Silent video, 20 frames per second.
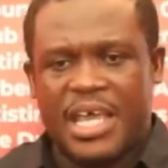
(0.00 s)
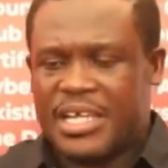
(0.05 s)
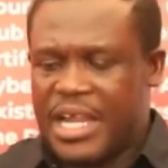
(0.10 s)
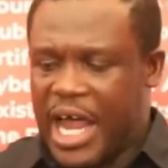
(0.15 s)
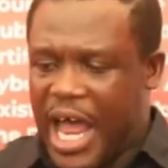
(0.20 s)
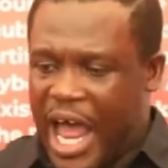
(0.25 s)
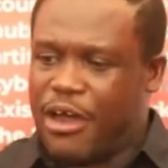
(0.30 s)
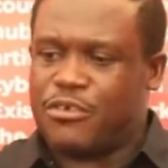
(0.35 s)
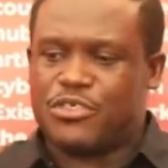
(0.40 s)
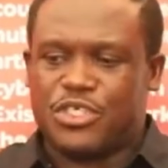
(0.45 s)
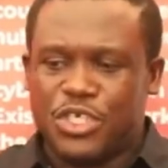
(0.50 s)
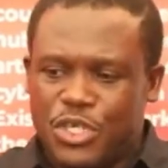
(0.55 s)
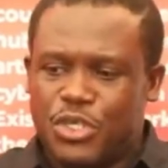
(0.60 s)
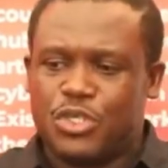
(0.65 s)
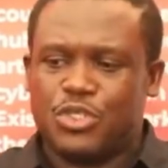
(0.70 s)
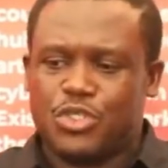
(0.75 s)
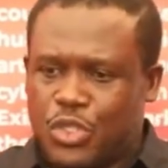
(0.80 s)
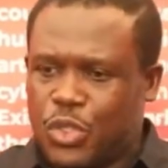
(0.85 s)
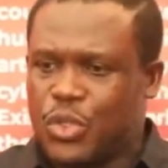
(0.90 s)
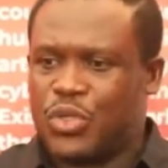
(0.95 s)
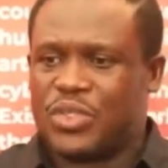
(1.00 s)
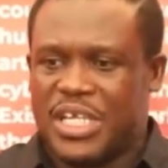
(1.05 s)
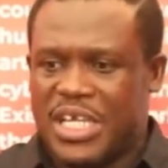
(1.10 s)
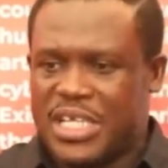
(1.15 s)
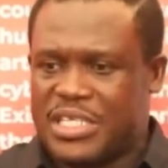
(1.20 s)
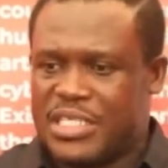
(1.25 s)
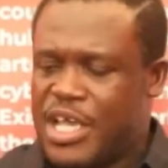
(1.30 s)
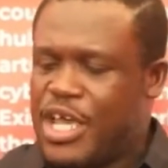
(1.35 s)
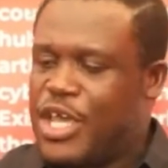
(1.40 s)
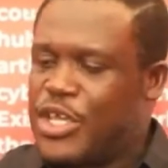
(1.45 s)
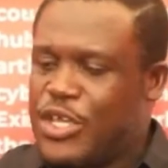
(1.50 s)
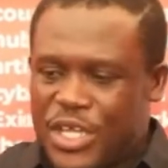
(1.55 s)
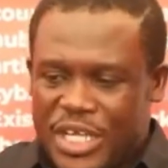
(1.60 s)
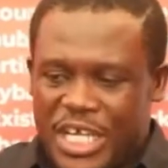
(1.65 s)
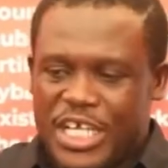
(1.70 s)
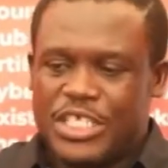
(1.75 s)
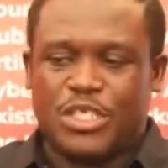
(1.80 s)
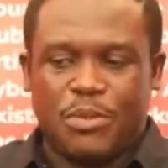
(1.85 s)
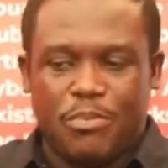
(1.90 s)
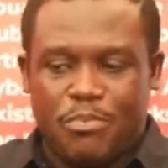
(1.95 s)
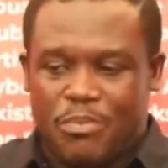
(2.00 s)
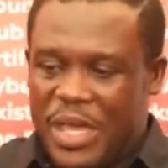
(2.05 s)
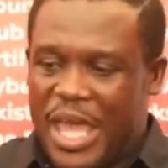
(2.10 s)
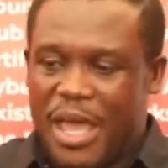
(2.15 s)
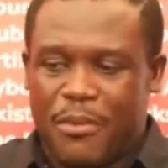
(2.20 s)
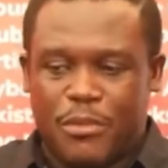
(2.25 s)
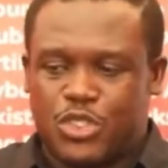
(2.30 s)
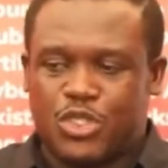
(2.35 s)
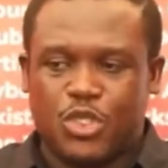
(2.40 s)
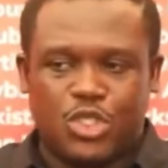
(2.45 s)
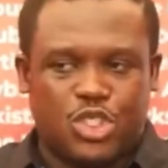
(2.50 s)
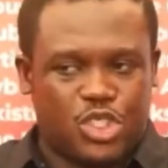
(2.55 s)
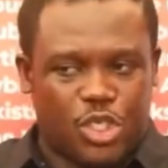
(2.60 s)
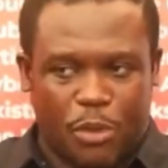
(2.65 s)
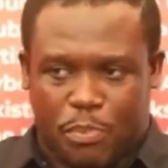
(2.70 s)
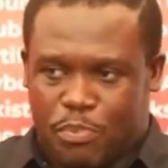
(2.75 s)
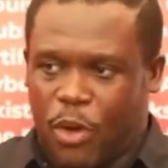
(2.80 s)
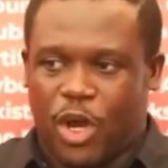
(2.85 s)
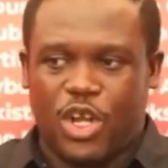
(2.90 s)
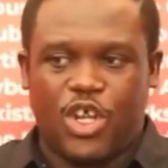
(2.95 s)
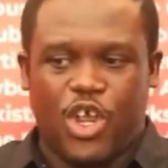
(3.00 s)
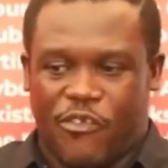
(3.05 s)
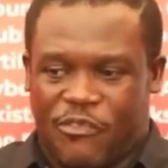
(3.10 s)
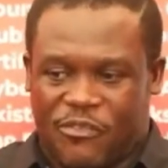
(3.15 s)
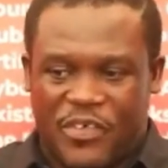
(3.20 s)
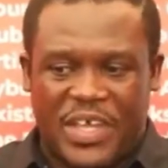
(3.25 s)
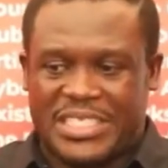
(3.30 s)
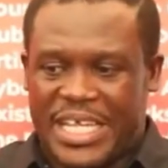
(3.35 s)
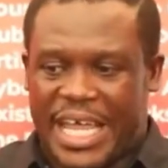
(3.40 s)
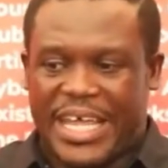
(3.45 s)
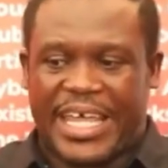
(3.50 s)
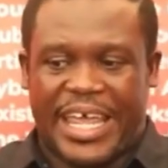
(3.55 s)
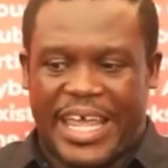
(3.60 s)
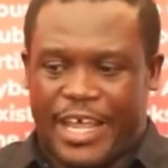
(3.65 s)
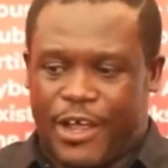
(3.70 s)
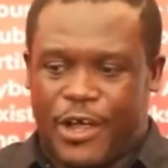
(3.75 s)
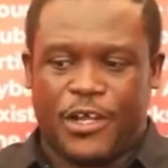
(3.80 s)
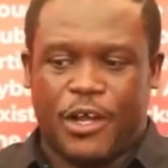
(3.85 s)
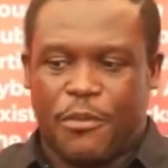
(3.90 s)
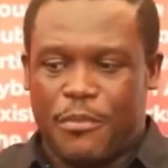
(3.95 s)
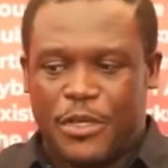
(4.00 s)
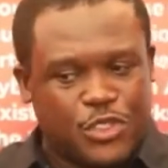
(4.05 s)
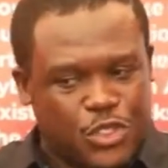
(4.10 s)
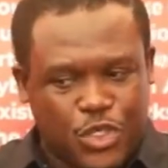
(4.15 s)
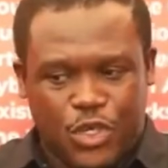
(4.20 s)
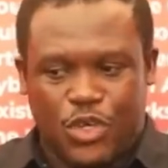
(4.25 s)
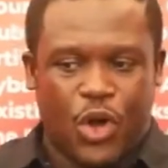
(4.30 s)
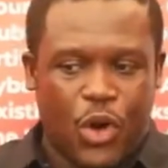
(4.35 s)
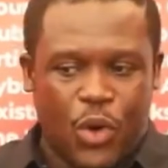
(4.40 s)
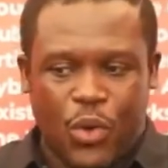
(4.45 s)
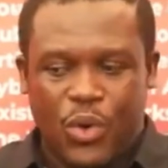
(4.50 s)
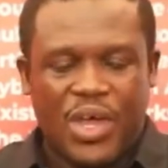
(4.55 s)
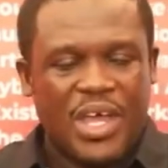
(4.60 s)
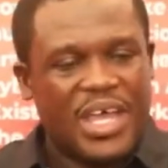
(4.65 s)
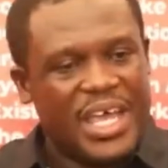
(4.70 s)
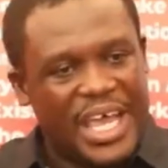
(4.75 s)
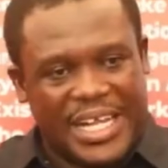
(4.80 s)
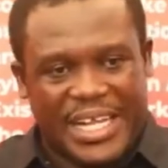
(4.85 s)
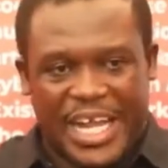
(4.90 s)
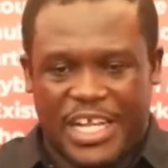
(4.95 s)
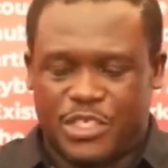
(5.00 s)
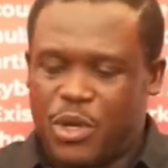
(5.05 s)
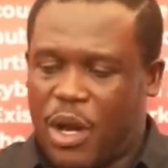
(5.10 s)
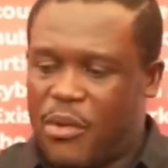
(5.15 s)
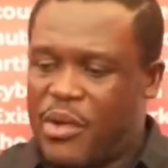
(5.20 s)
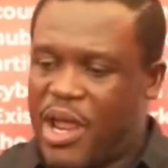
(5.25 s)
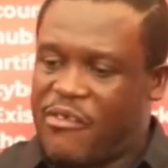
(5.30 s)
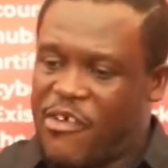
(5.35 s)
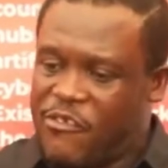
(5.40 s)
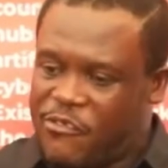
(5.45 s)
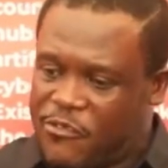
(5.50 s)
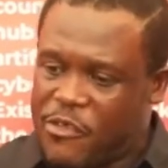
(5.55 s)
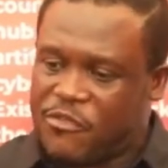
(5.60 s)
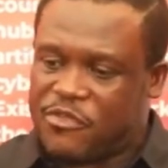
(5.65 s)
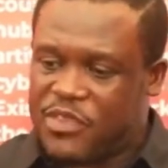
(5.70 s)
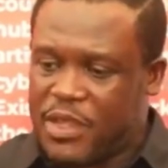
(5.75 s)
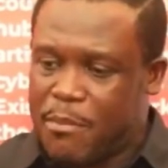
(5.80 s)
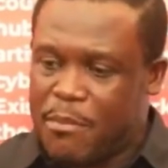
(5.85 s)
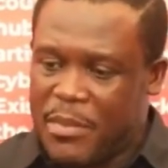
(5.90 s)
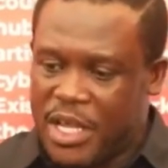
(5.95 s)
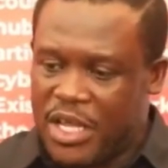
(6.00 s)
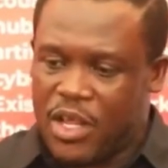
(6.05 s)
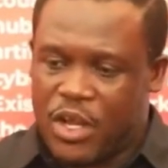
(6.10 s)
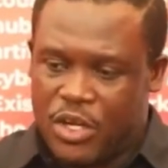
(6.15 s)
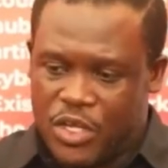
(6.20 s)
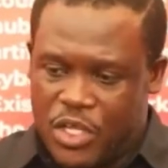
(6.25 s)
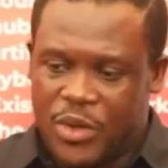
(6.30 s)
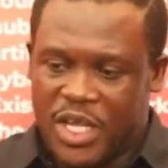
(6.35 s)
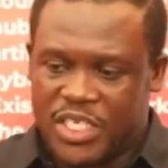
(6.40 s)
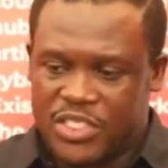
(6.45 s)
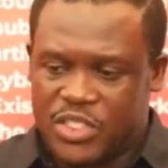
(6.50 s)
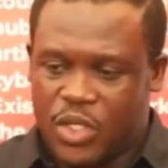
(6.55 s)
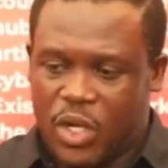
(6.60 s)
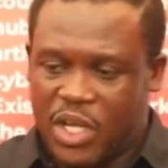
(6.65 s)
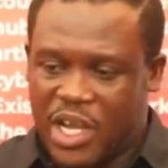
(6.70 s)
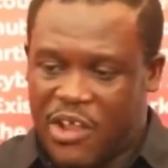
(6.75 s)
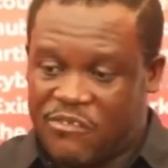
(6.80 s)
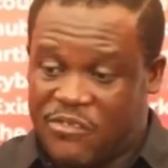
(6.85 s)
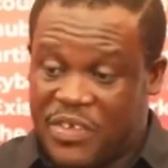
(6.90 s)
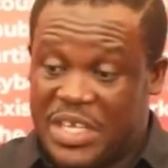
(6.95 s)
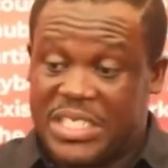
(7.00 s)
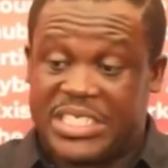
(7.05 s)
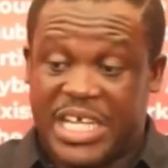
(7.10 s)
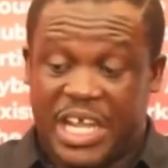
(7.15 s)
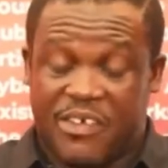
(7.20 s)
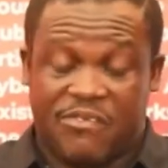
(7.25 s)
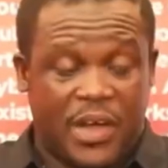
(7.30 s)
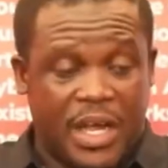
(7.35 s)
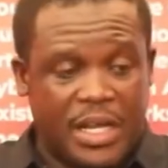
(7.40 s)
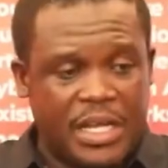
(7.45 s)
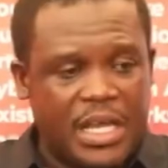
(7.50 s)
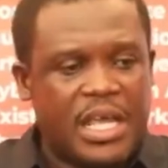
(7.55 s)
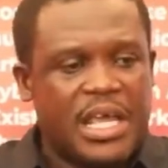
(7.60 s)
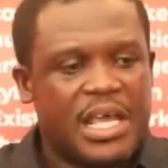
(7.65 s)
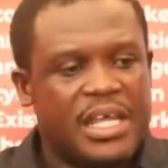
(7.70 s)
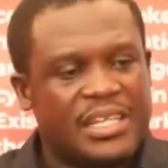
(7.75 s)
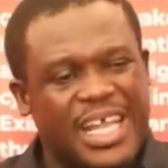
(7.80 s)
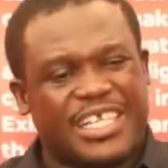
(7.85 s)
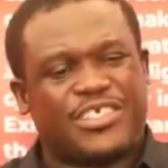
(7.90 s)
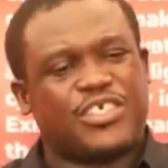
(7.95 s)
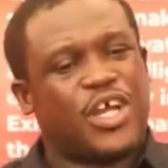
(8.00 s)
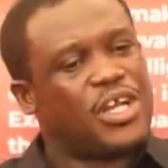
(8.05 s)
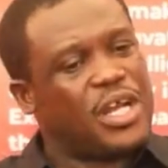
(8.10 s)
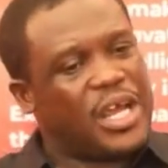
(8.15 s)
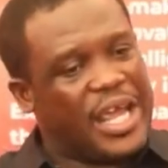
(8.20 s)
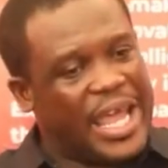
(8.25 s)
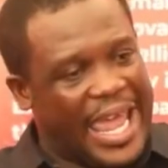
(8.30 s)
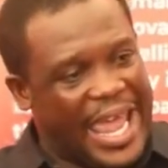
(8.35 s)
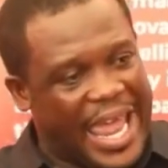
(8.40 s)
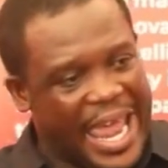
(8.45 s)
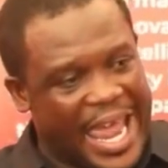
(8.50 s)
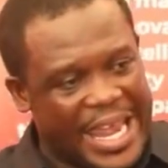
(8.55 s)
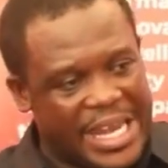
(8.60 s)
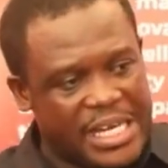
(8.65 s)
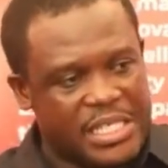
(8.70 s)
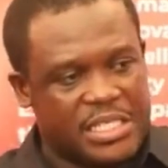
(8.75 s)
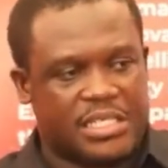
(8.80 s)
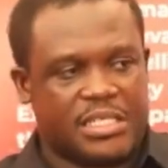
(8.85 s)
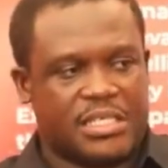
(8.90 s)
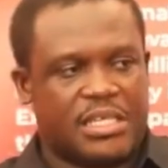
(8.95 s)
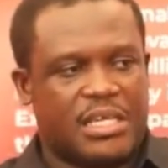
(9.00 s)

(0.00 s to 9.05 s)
Now, how do you do this? You need to be able to support your fintech economy to grow. And that's why we have a $50 million fintech fund that's going to aid